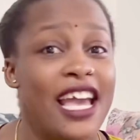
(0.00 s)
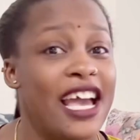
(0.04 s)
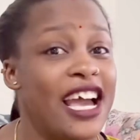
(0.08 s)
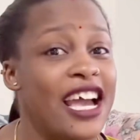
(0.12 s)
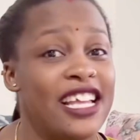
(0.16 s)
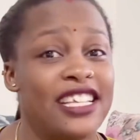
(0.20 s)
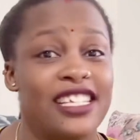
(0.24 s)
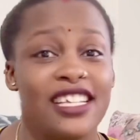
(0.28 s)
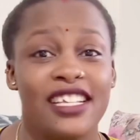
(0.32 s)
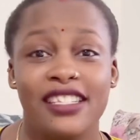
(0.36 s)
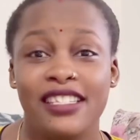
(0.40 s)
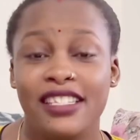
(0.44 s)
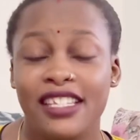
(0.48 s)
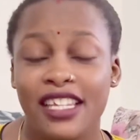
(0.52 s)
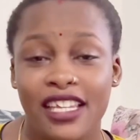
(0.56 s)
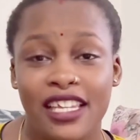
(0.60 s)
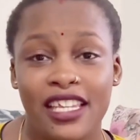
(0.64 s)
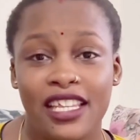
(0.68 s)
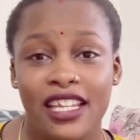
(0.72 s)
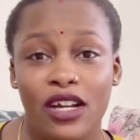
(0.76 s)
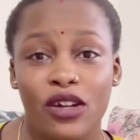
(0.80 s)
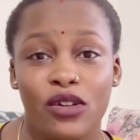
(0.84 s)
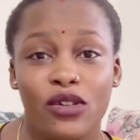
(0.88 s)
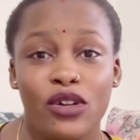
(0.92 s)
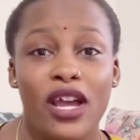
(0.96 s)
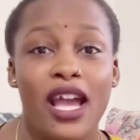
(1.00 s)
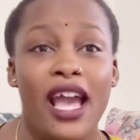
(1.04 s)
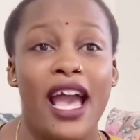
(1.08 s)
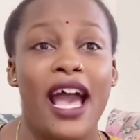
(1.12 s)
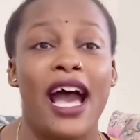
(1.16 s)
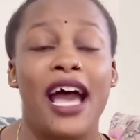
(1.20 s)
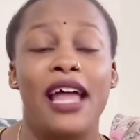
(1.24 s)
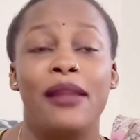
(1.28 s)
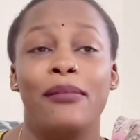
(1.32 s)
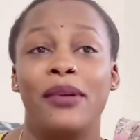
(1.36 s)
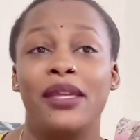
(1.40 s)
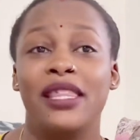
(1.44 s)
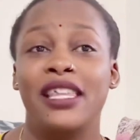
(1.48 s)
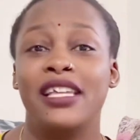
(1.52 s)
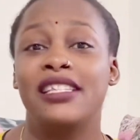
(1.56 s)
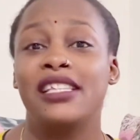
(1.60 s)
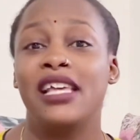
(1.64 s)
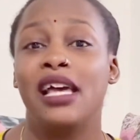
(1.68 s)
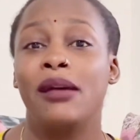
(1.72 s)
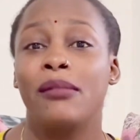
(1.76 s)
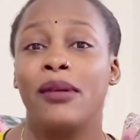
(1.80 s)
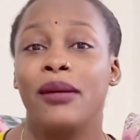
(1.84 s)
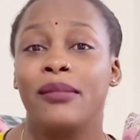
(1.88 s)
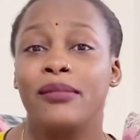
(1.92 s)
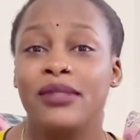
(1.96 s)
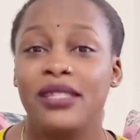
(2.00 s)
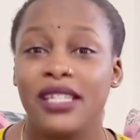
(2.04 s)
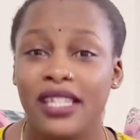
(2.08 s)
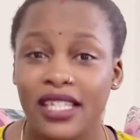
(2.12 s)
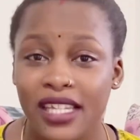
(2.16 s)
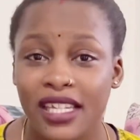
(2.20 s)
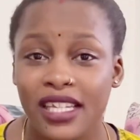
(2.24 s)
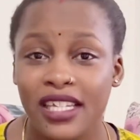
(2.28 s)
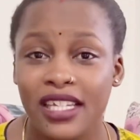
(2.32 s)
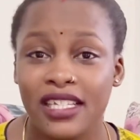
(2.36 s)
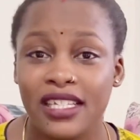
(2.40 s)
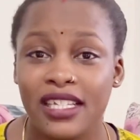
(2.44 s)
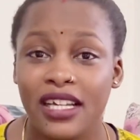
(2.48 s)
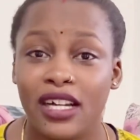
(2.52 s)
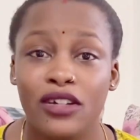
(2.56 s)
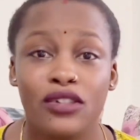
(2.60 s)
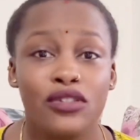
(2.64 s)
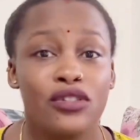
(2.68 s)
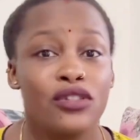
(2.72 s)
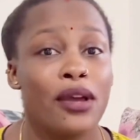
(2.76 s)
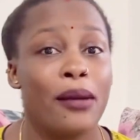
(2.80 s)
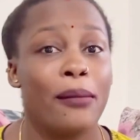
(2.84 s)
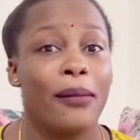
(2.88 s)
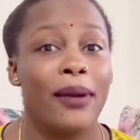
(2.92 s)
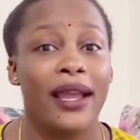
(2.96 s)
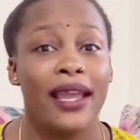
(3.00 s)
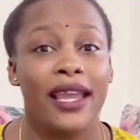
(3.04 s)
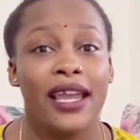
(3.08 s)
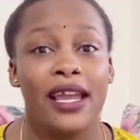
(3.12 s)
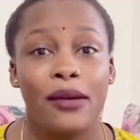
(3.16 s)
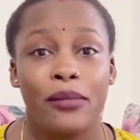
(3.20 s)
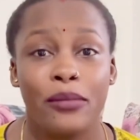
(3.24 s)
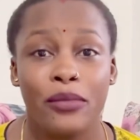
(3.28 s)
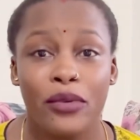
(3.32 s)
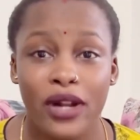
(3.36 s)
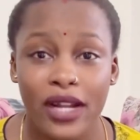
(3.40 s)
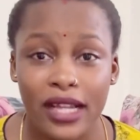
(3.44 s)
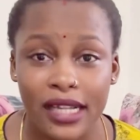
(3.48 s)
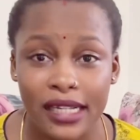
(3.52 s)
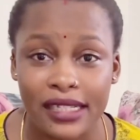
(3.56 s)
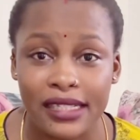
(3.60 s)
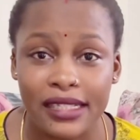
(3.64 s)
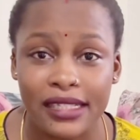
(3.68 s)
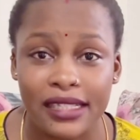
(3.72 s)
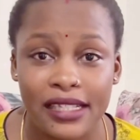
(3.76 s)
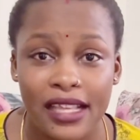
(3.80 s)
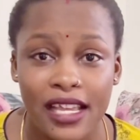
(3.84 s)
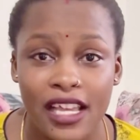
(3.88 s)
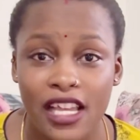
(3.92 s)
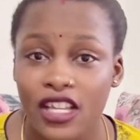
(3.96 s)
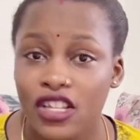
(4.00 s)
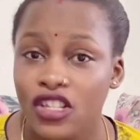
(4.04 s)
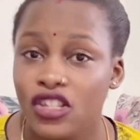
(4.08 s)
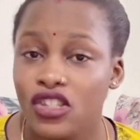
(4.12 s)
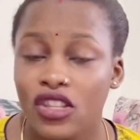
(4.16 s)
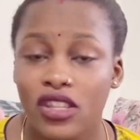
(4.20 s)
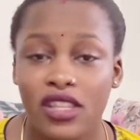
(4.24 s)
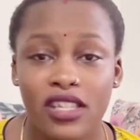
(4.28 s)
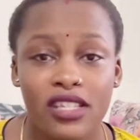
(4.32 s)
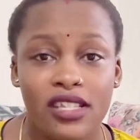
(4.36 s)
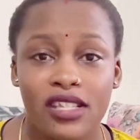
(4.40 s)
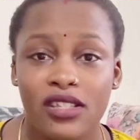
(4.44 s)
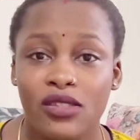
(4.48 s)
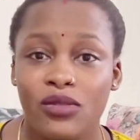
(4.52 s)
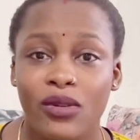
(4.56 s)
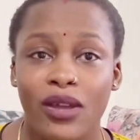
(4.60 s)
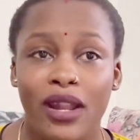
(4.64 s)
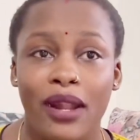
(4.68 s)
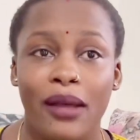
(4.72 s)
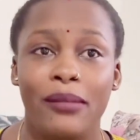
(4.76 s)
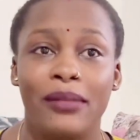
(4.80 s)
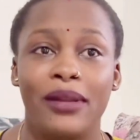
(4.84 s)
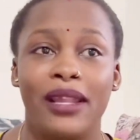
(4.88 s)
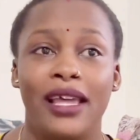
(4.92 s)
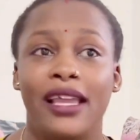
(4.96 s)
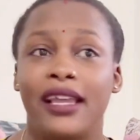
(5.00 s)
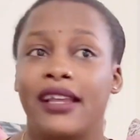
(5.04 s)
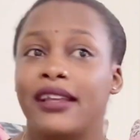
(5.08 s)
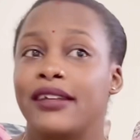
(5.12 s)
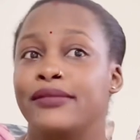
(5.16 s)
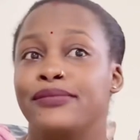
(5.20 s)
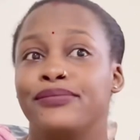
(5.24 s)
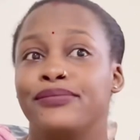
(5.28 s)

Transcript: I just take it out, and by the time I'm taking it out, my hair breaks. So this is what I'm like,